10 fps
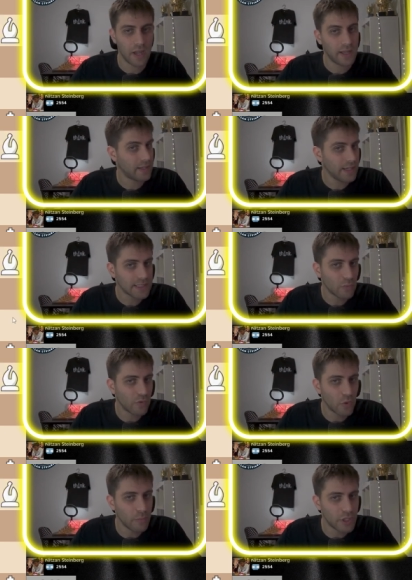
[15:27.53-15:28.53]
and the next
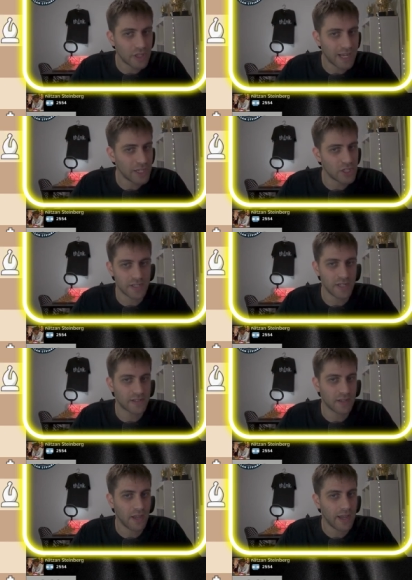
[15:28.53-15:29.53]
move will be knight
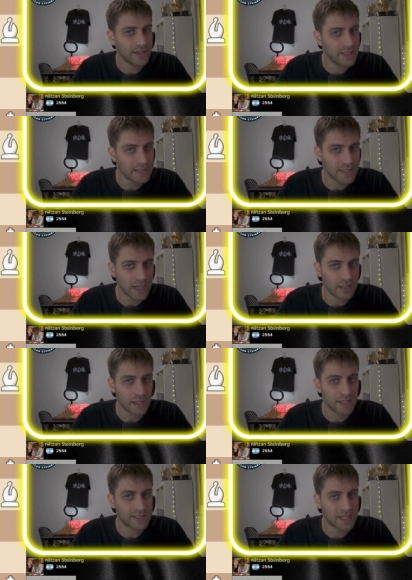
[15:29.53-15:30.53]
g6 and this knight
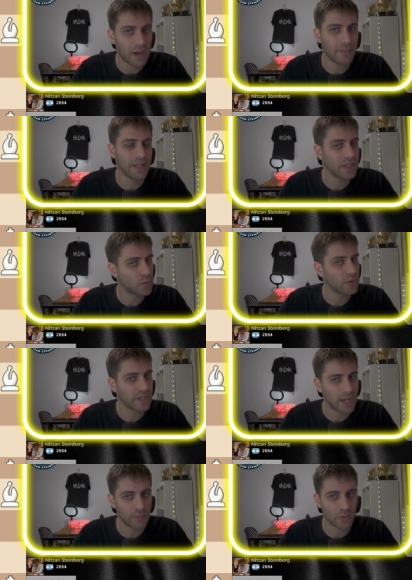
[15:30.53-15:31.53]
is coming into the
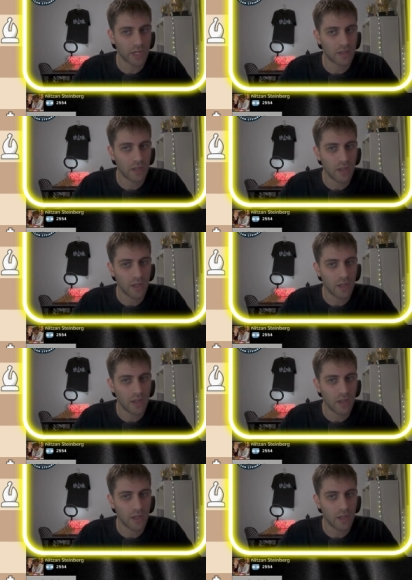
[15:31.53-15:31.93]
game right